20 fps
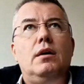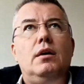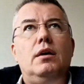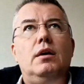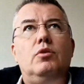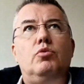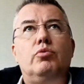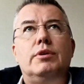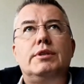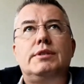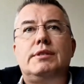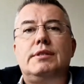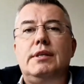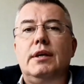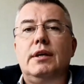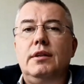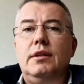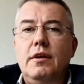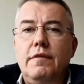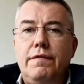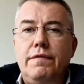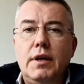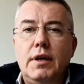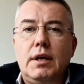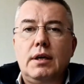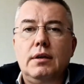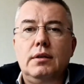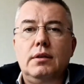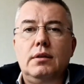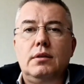it was
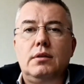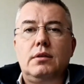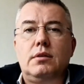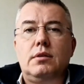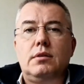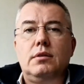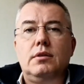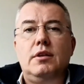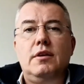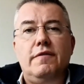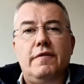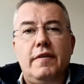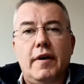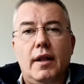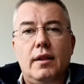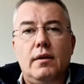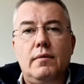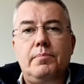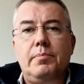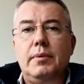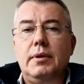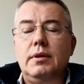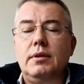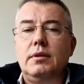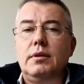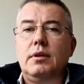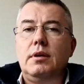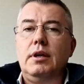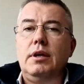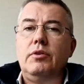significant
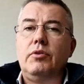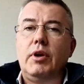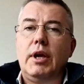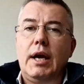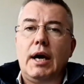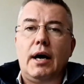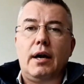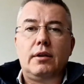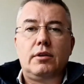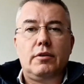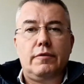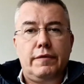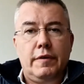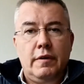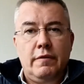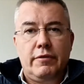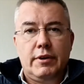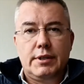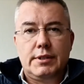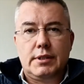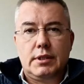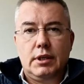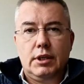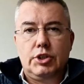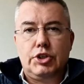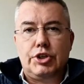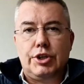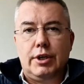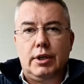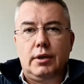development in regard of
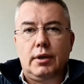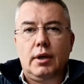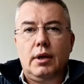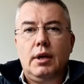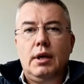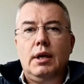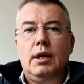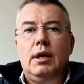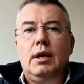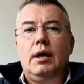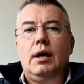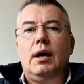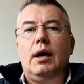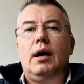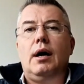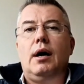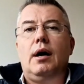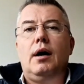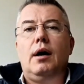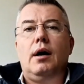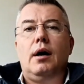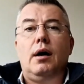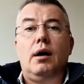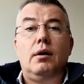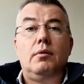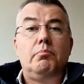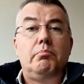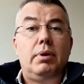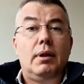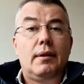infrastructure.
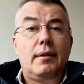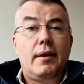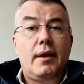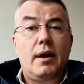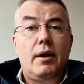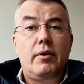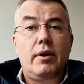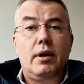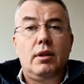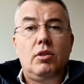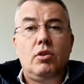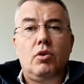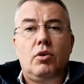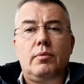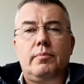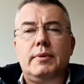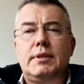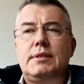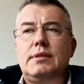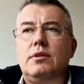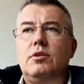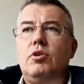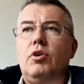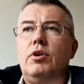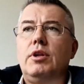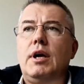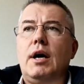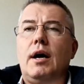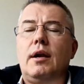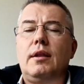Bulgaria and North
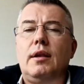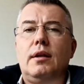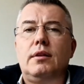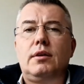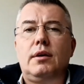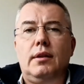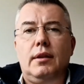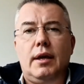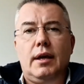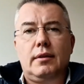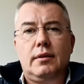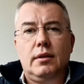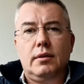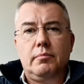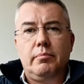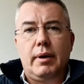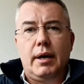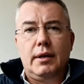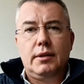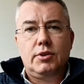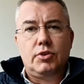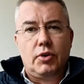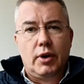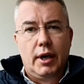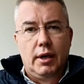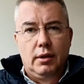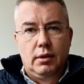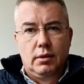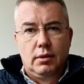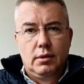Macedonia are not connected by
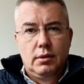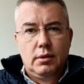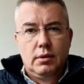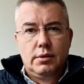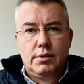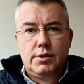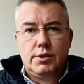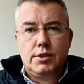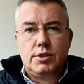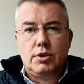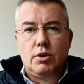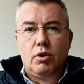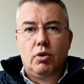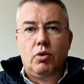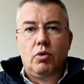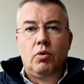train. So